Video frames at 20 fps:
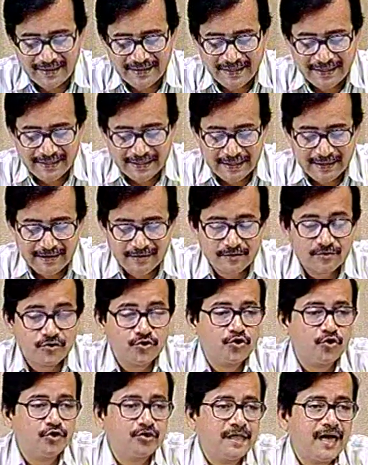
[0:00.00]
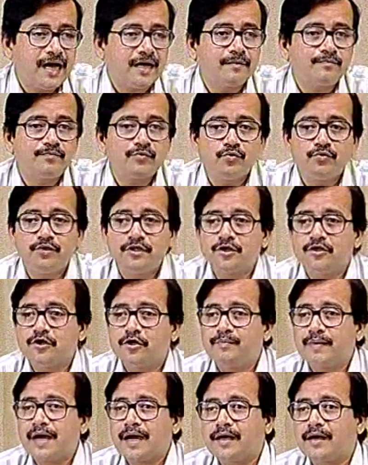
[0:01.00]
detail, so that with your
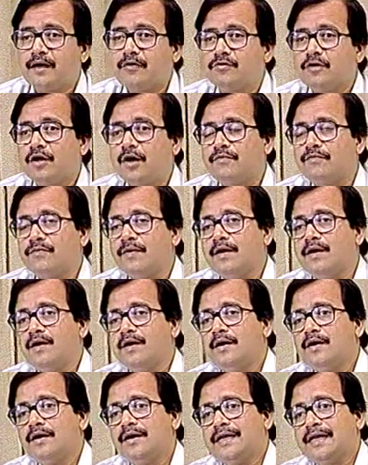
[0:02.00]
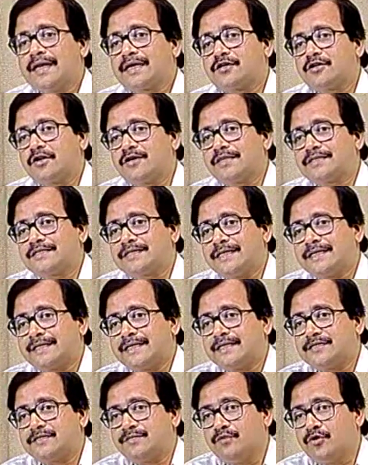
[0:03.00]
background of electronic
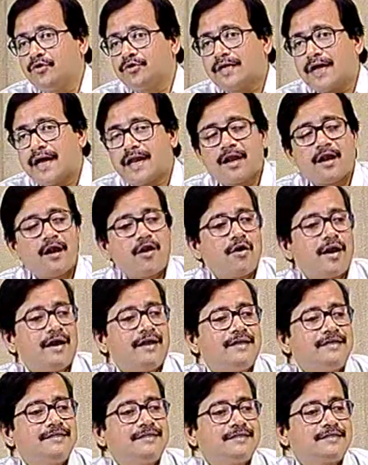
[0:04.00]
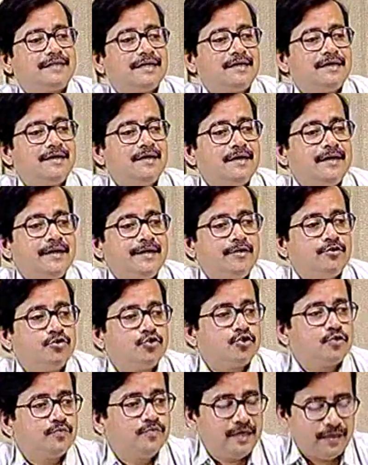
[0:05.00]
circuits, both analog and digital, you
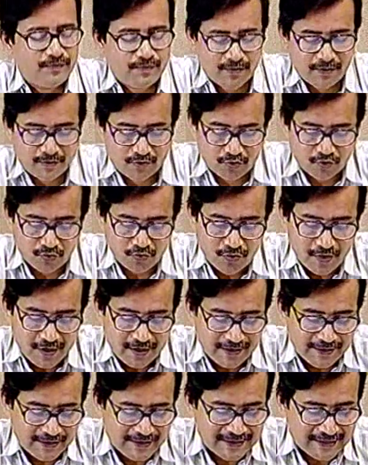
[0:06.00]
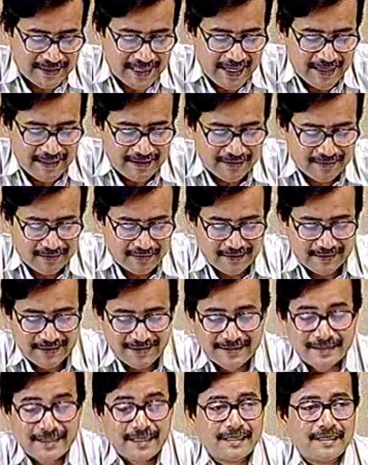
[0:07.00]
should be able to design these
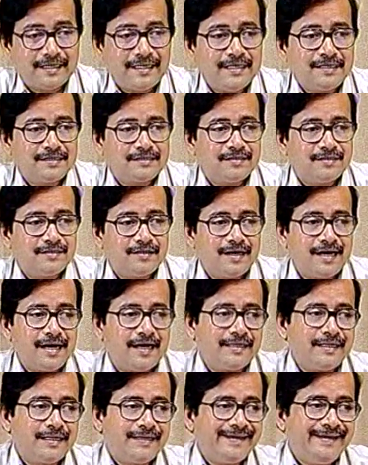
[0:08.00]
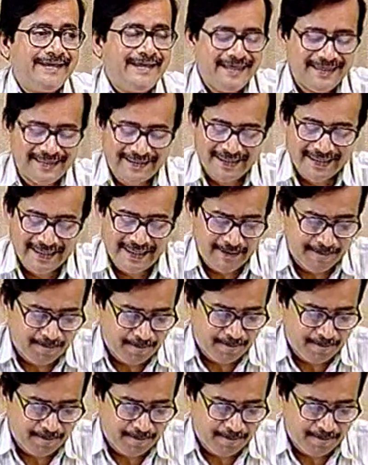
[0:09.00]
circuits rather easily.